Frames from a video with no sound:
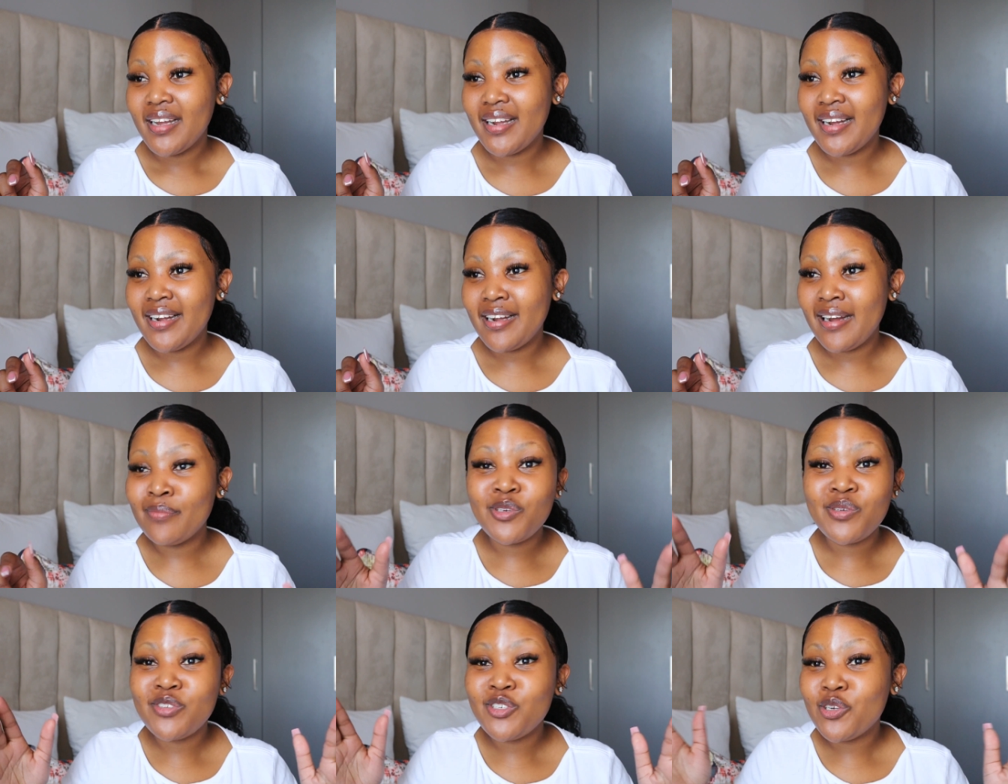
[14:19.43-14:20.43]
I'm
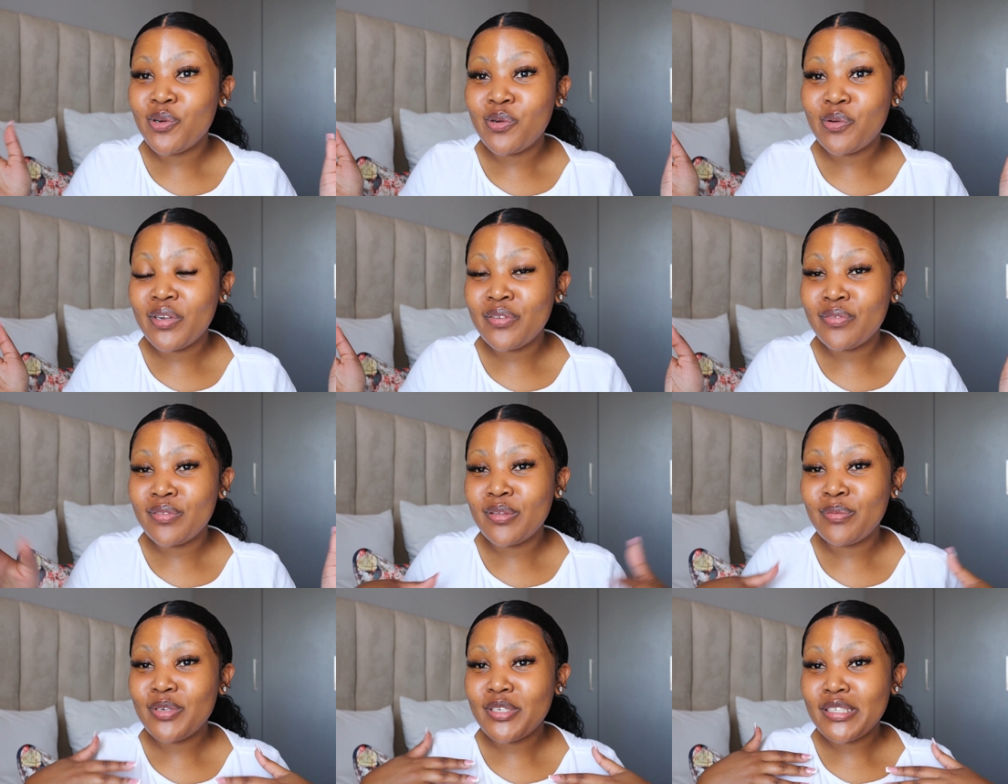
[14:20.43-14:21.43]
not even sure if
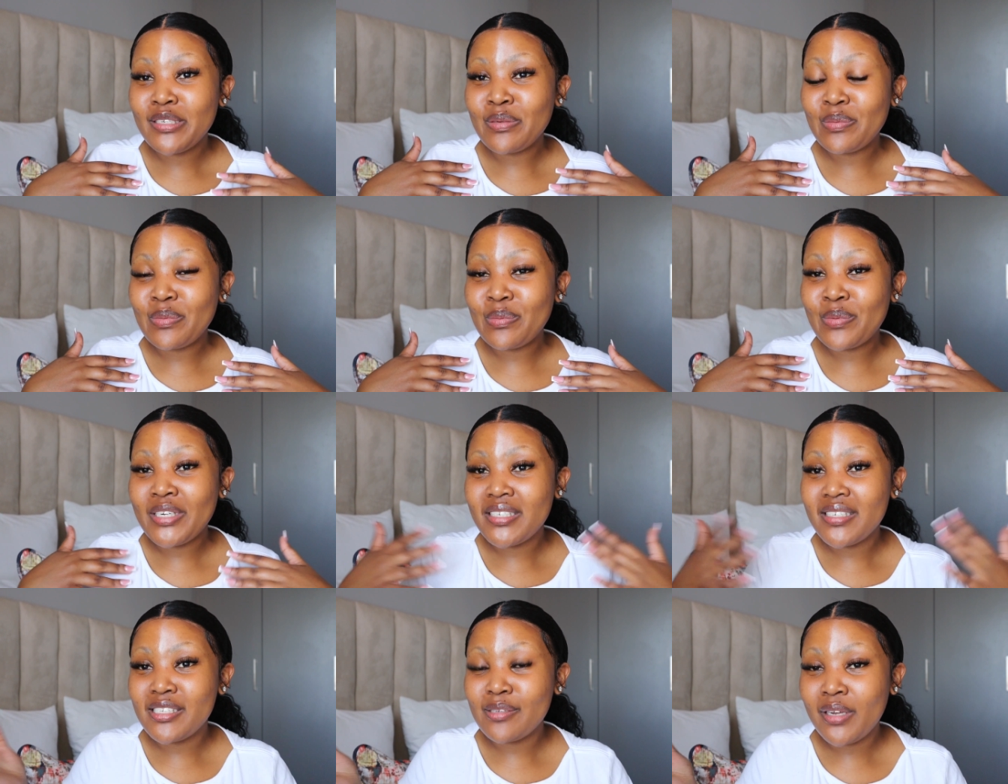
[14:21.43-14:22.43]
the person
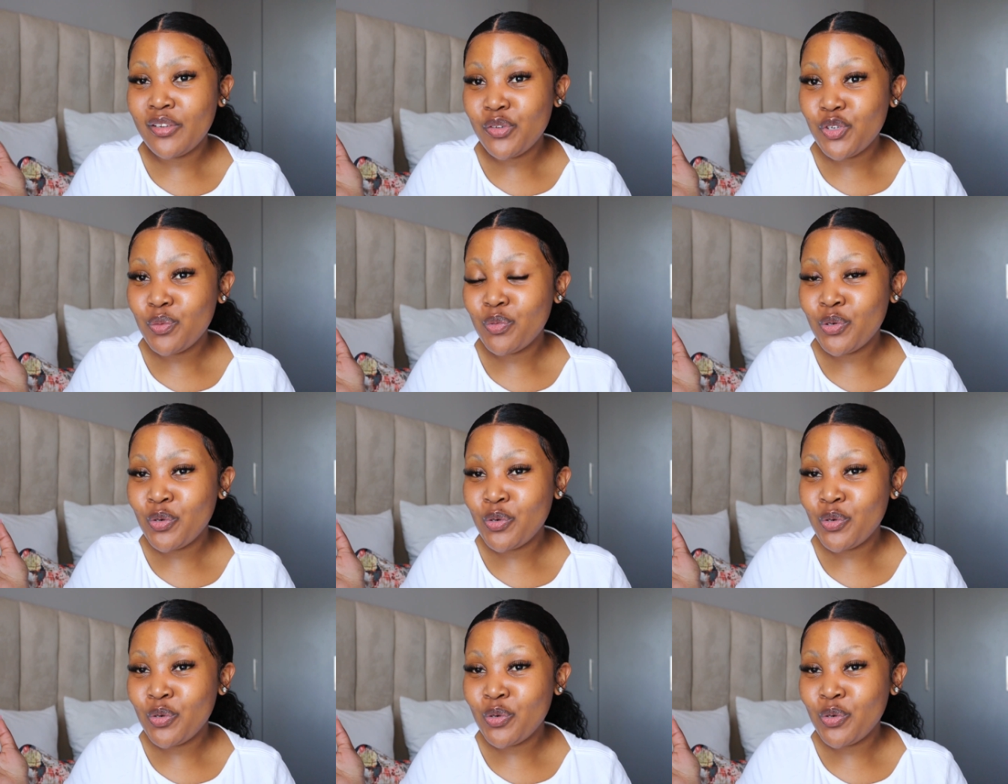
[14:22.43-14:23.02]
watches my YouTube or